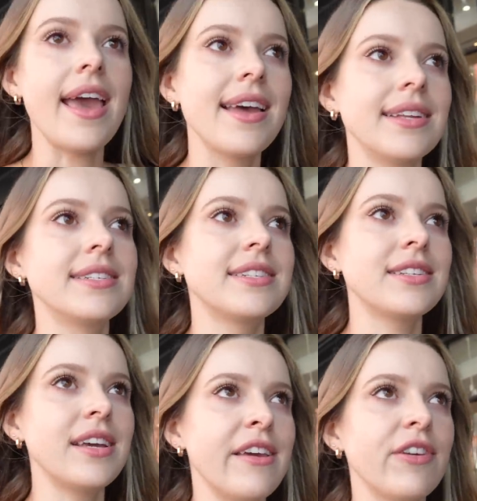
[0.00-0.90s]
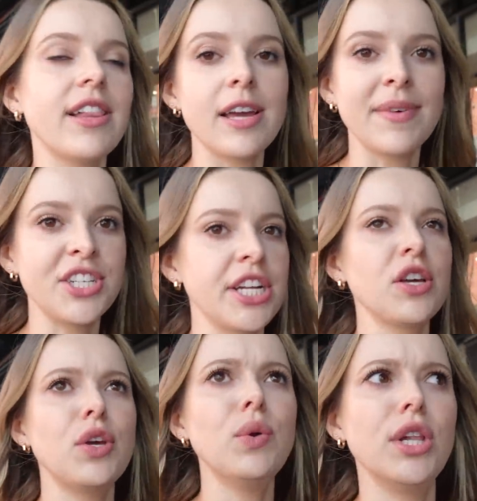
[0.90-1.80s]
And if y'all like my
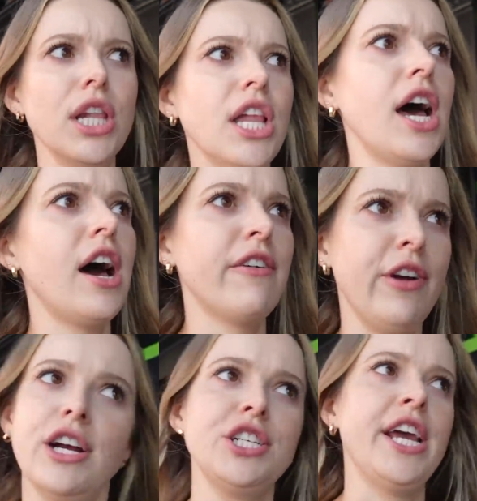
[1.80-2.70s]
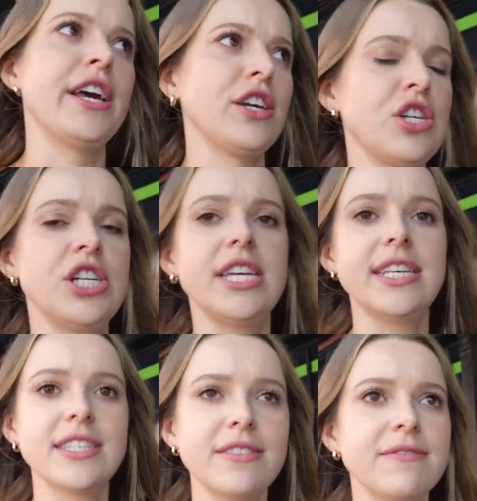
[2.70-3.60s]
channel, you'd love her channel. She
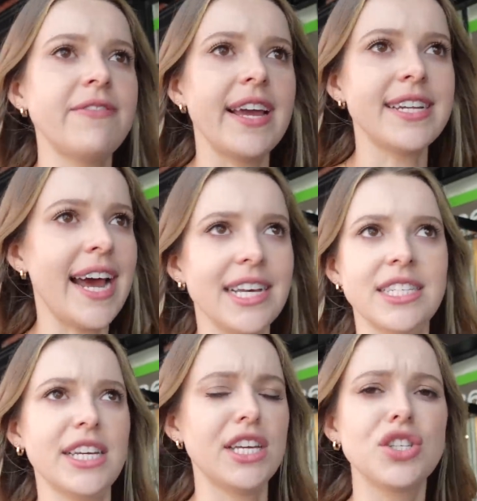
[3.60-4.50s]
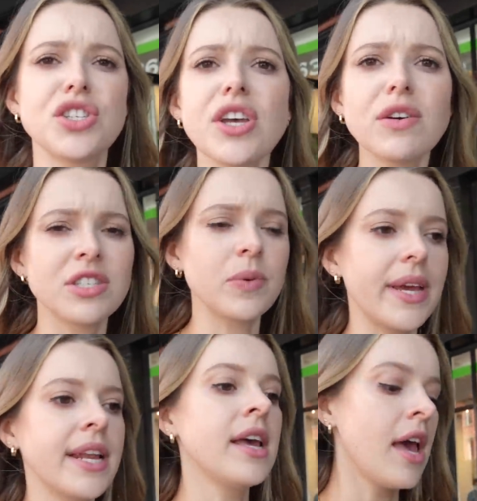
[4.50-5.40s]
is fantastic and so
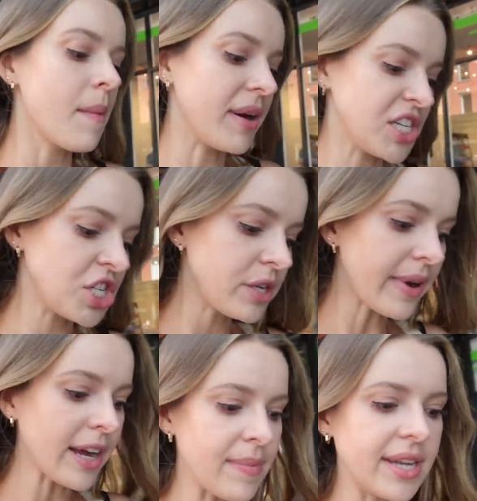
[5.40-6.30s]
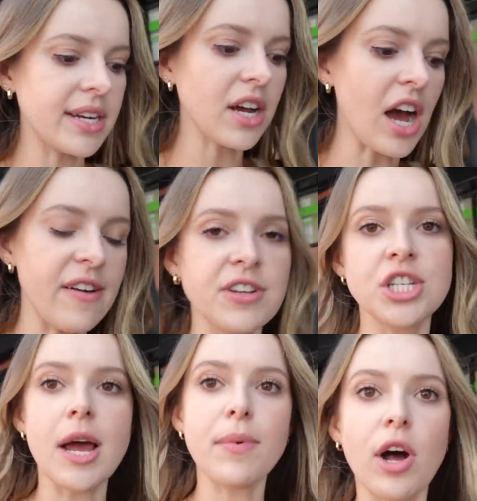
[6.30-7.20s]
sweet. But she recommended a coffee
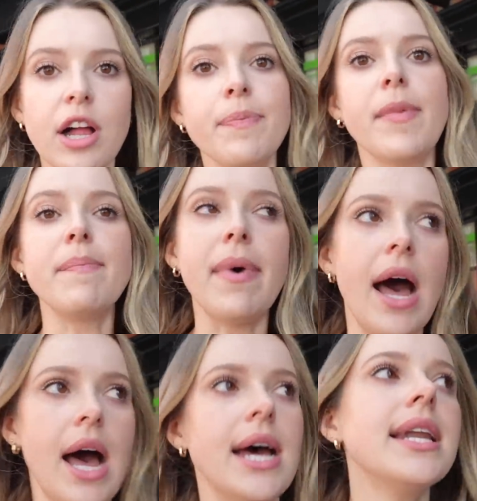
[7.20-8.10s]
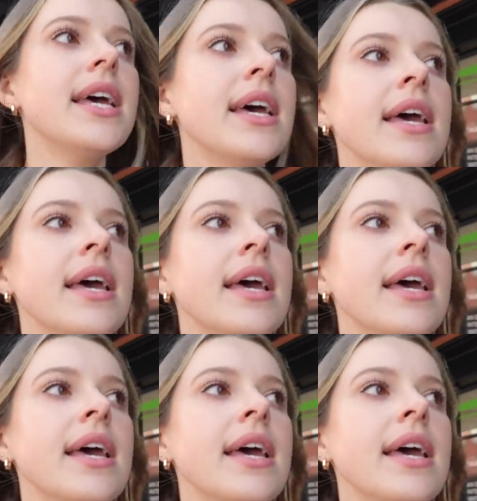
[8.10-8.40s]
shop called Maman,